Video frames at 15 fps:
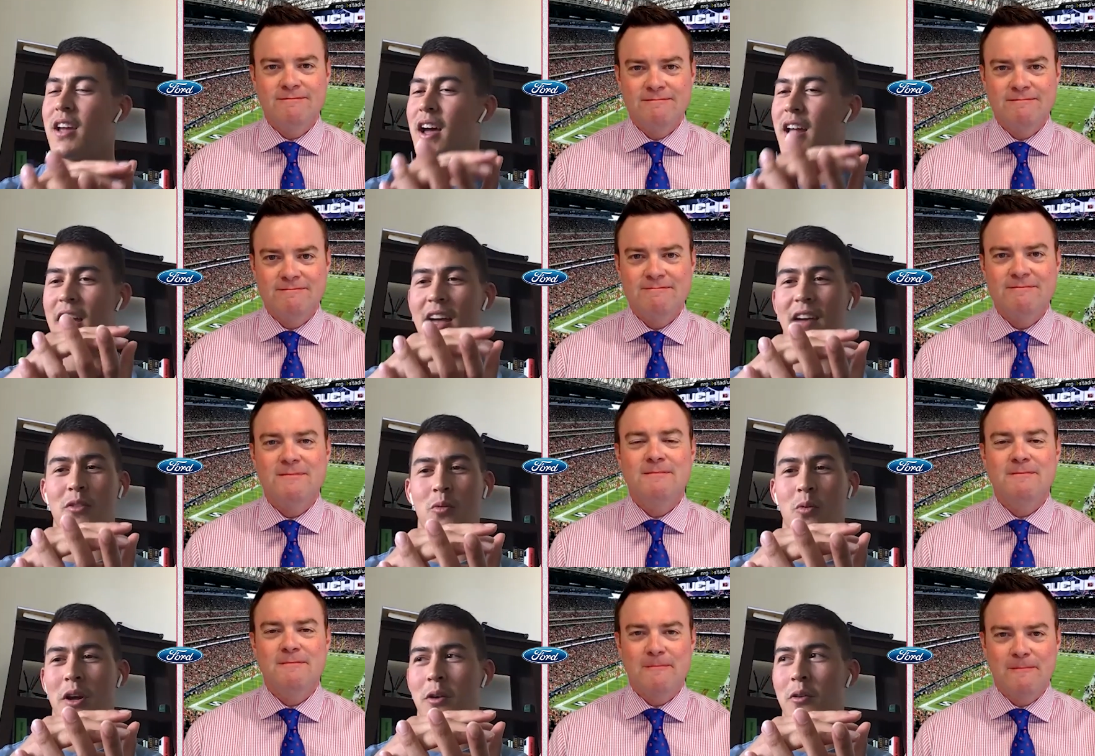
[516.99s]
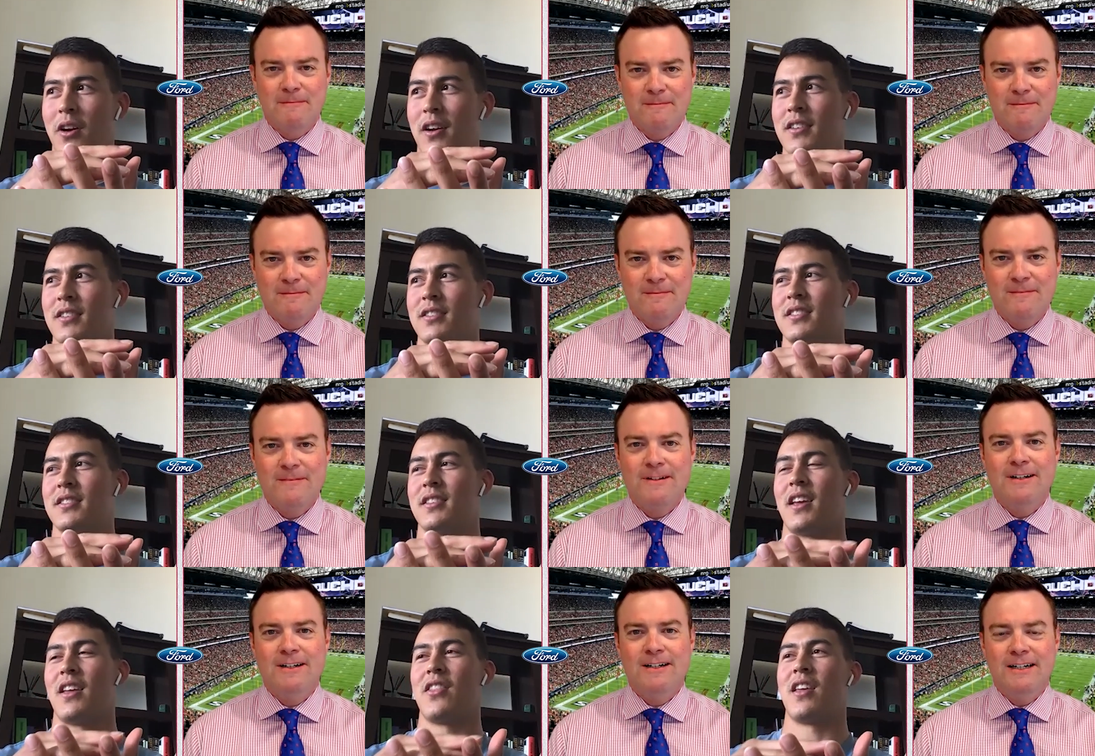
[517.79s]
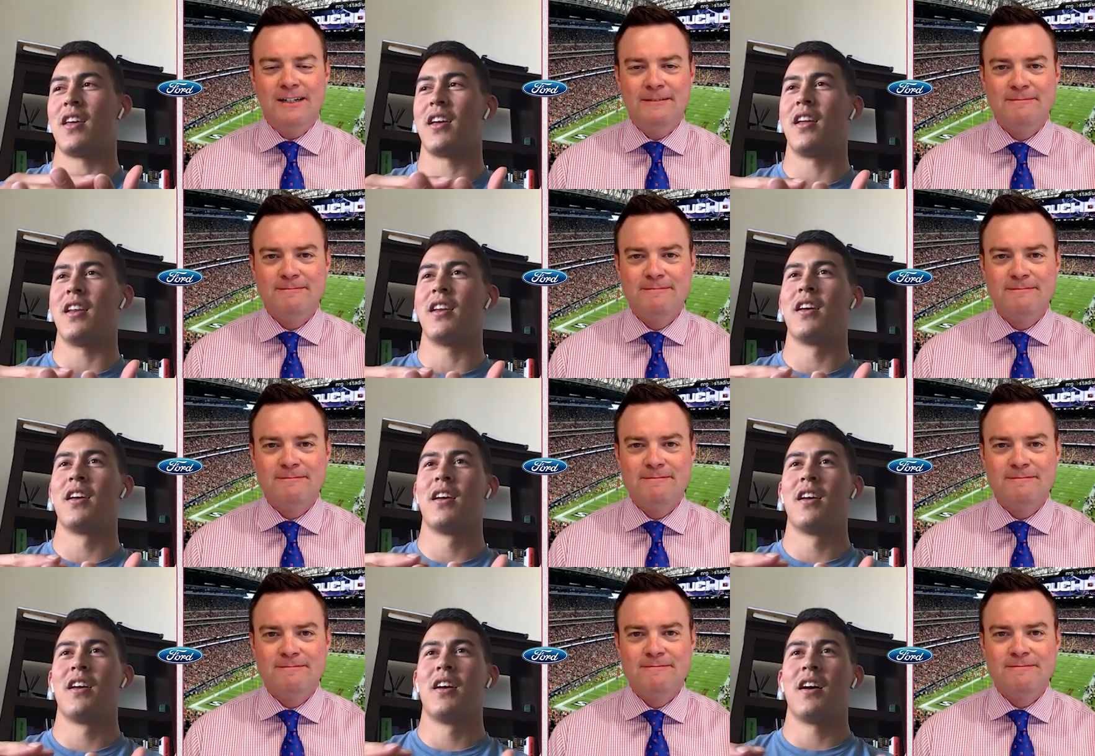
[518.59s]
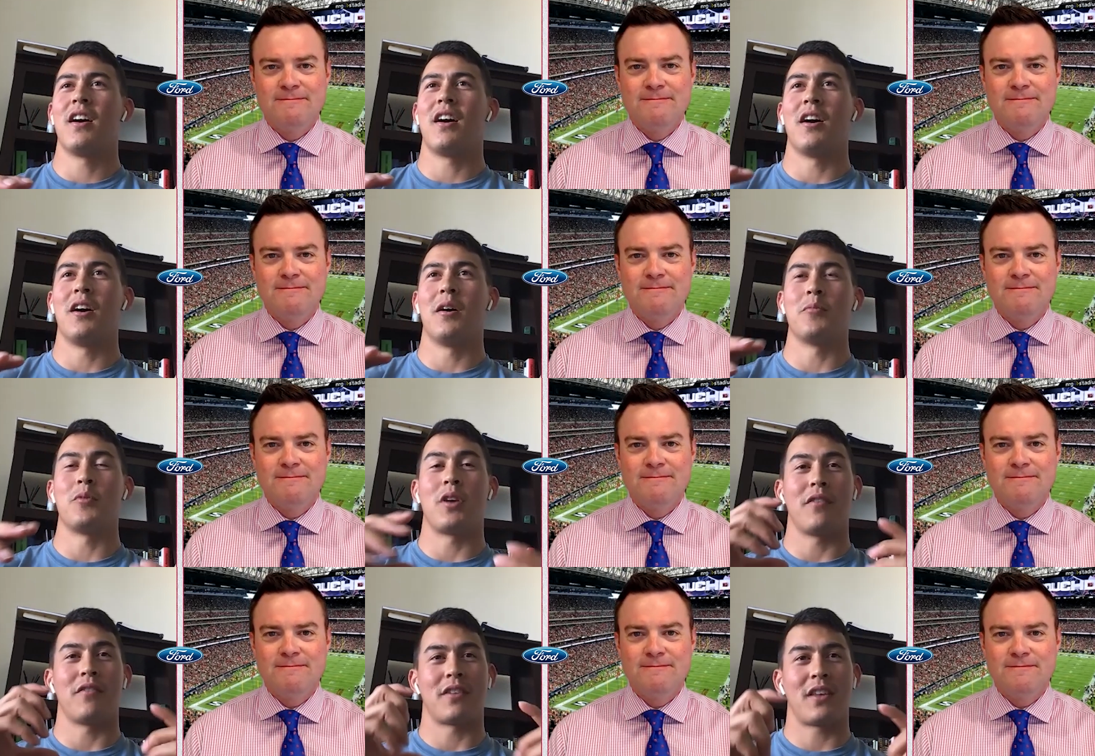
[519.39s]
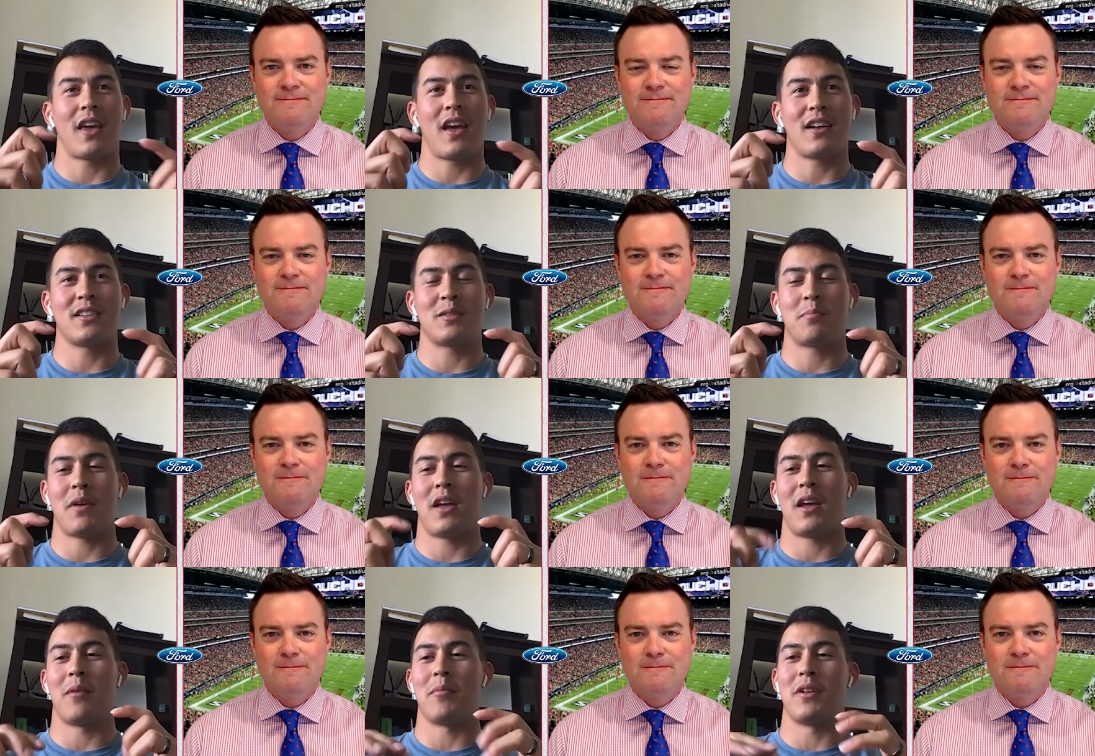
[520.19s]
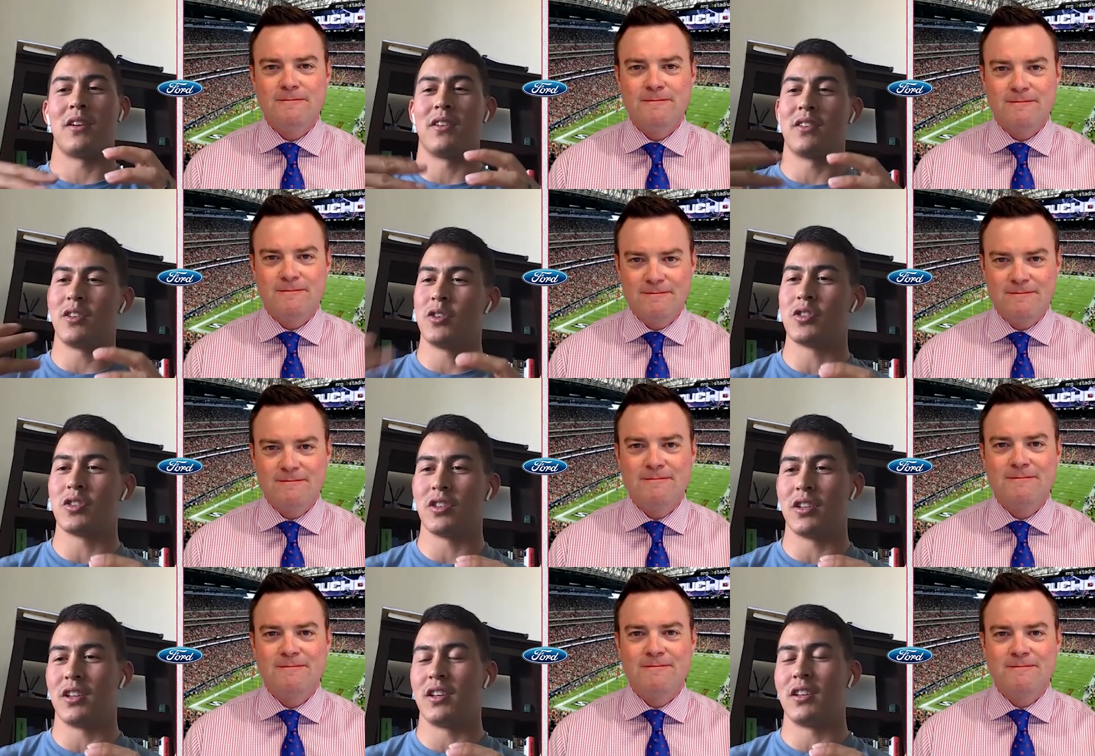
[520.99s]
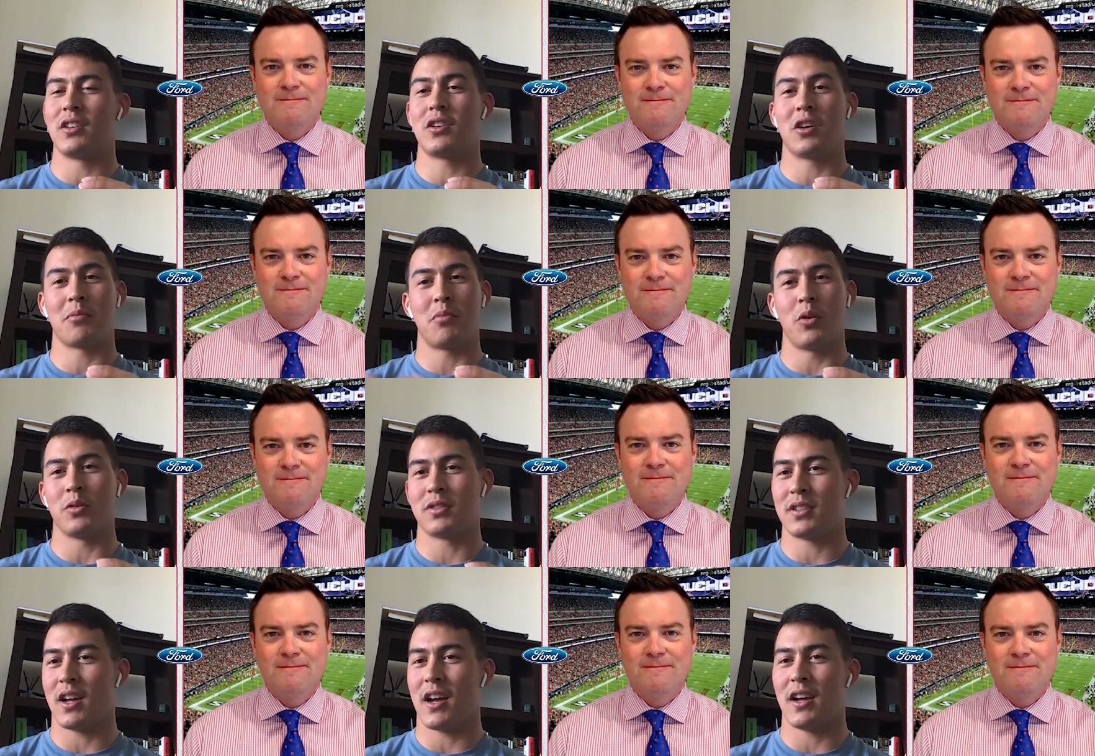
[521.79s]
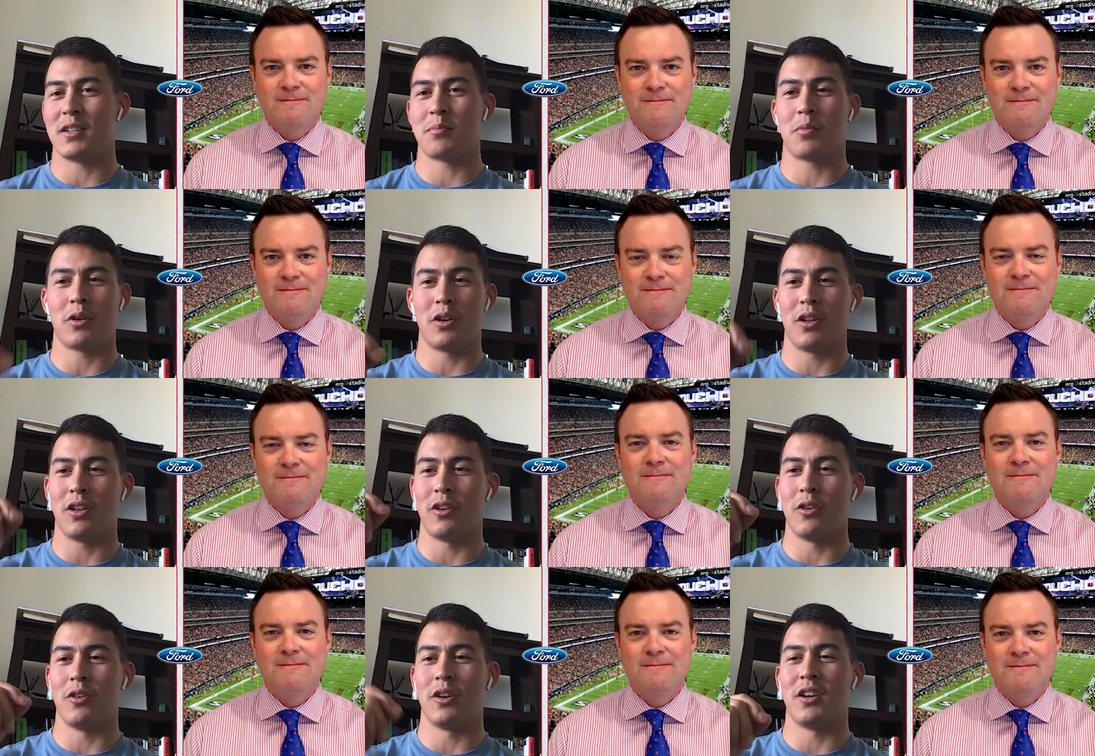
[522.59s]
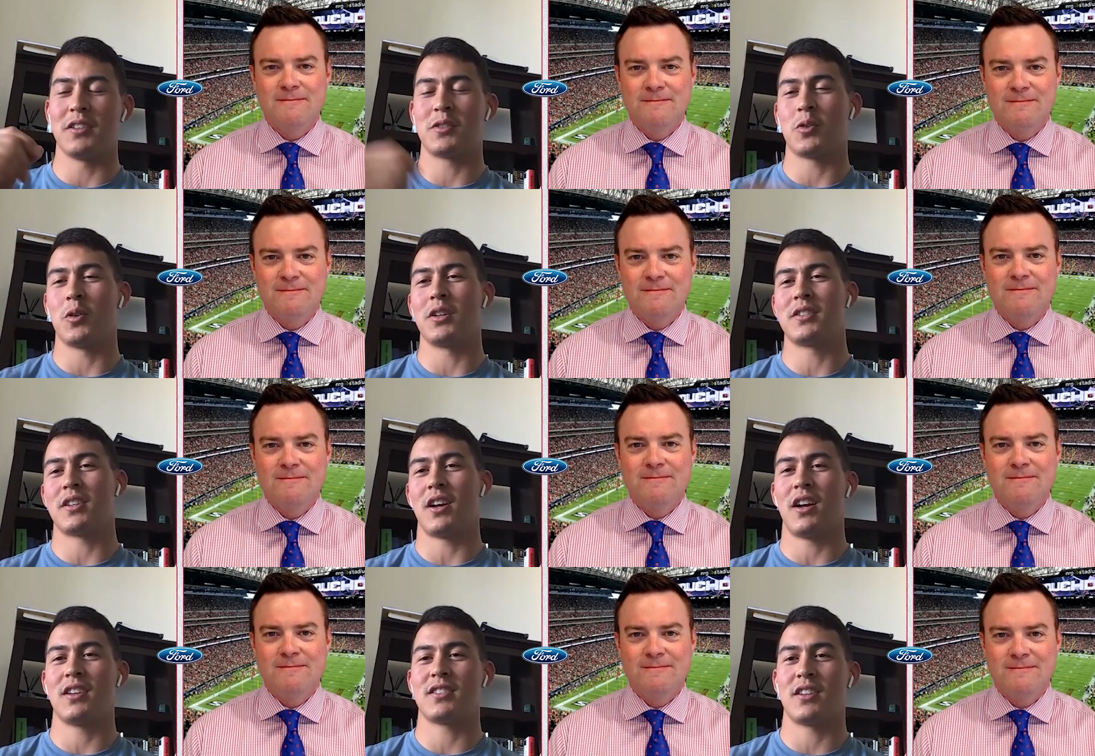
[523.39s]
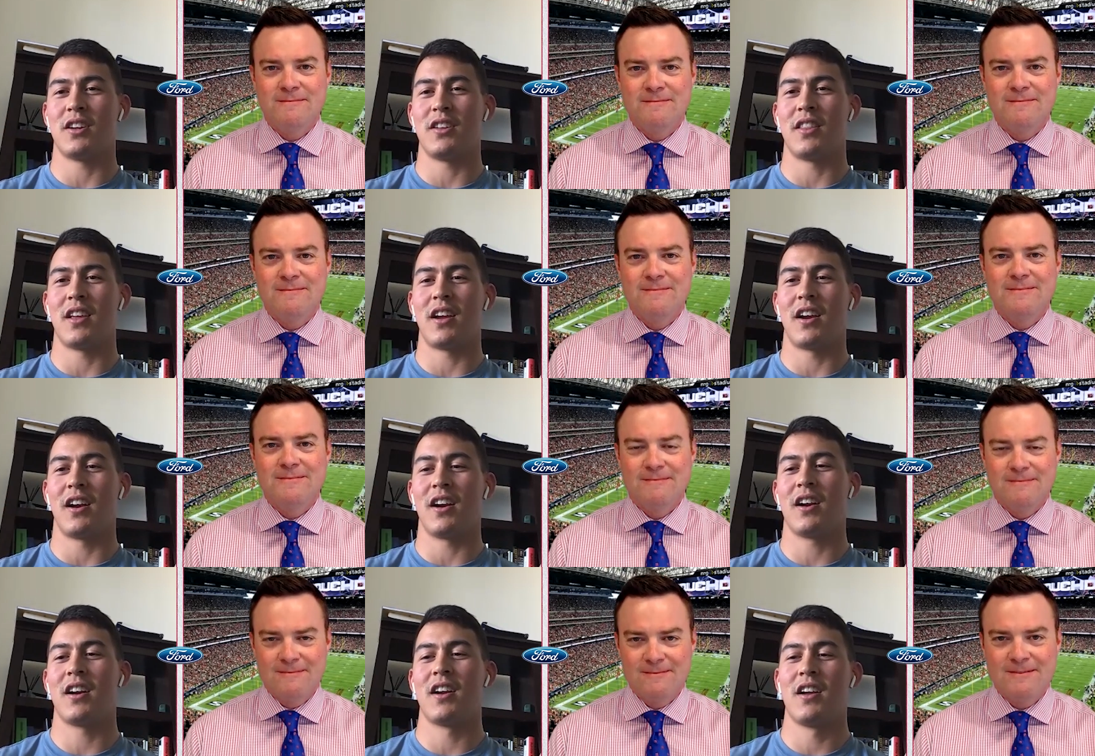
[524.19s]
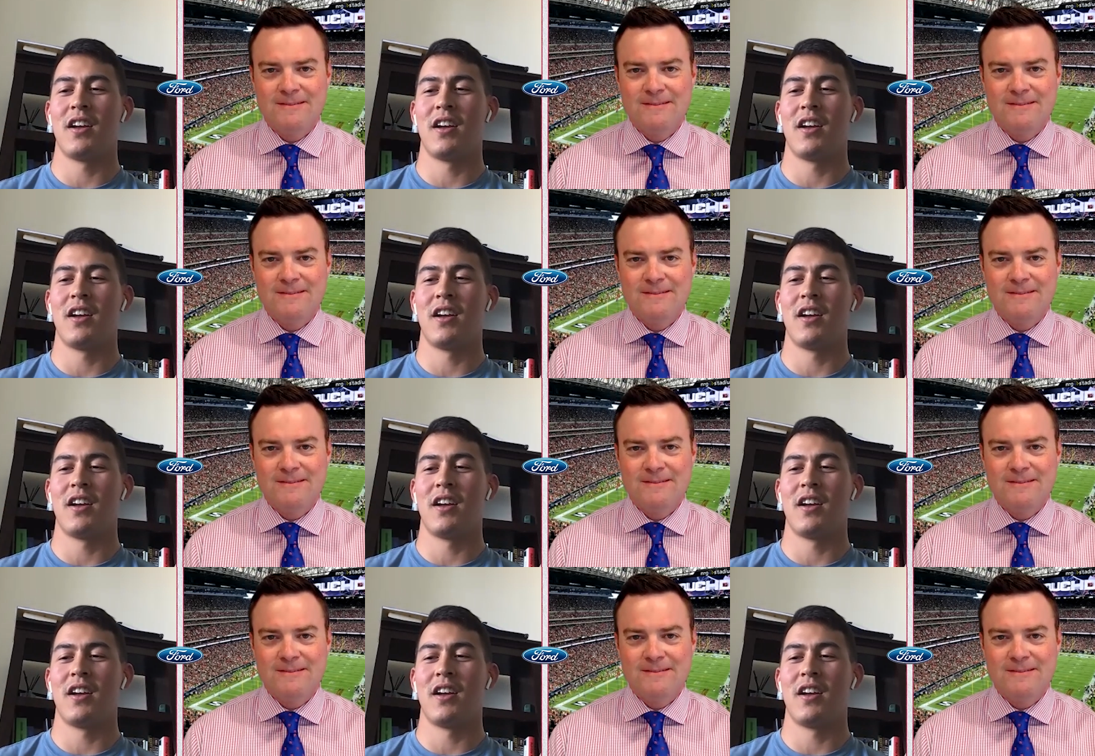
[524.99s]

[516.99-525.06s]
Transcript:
Speaker 1: Got to have the white rice. And then you have a can of Spam, and usually cook both sides, put a little soy sauce on there,